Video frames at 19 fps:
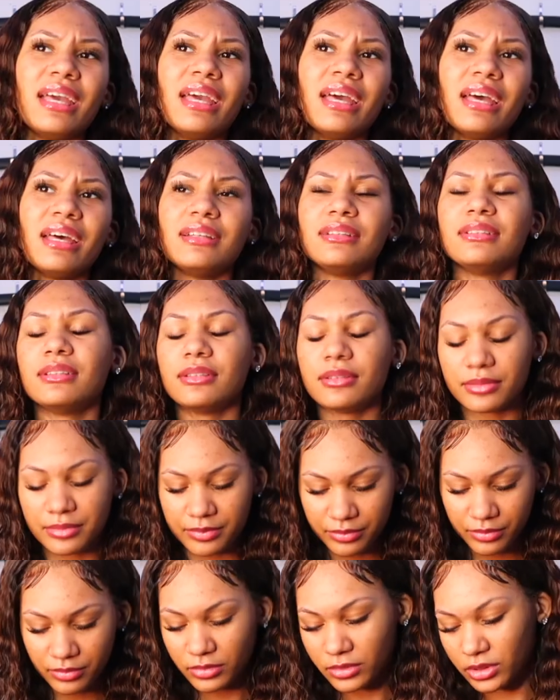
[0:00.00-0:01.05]
And
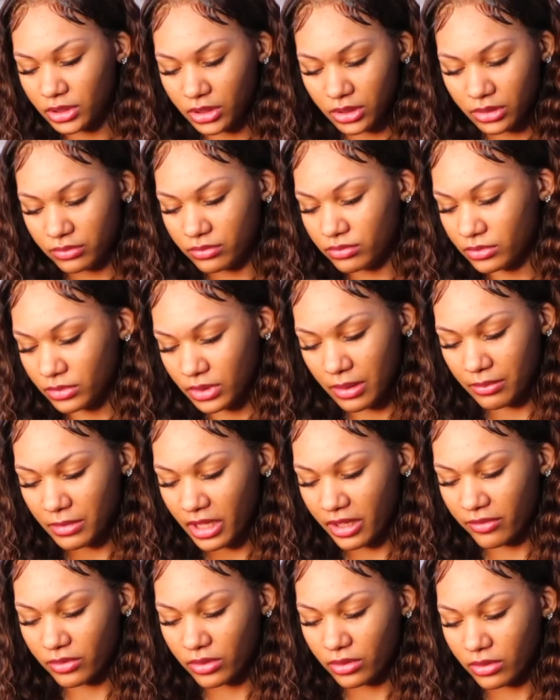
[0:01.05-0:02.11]
yeah, I'm
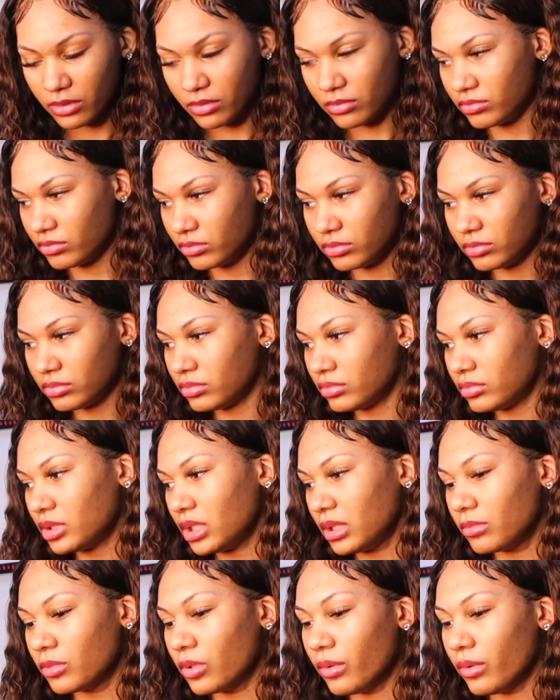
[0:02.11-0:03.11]
not even gonna keep